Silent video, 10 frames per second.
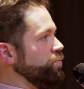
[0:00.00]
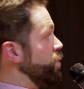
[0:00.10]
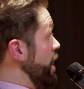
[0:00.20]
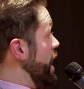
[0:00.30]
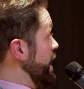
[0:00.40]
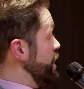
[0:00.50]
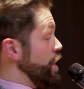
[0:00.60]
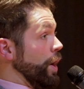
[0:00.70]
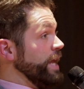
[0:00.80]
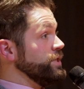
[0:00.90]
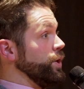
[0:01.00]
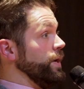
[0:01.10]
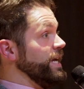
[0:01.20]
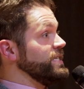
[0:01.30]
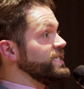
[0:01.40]
Where I, you know, and so
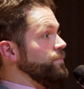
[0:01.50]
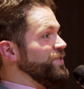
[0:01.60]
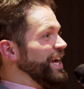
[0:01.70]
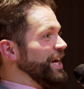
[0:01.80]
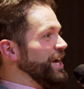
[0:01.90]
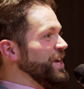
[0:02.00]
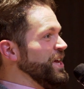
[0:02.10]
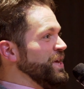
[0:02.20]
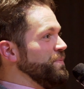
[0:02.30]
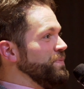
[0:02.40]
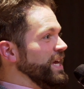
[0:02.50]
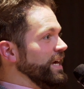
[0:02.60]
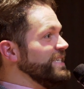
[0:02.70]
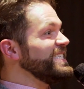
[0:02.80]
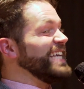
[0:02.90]
is something
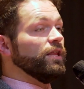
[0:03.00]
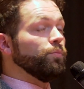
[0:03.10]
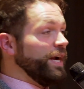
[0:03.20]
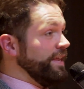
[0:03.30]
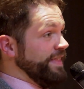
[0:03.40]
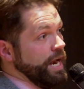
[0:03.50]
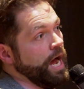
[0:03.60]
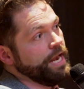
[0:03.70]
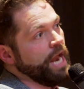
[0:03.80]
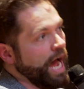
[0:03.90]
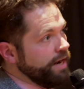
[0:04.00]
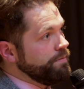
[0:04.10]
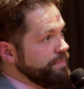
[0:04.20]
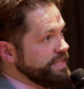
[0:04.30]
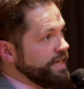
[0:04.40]
being celebrated that ought not
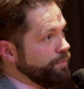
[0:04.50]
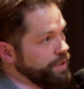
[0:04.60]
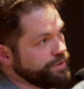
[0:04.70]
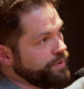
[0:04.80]
be celebrated?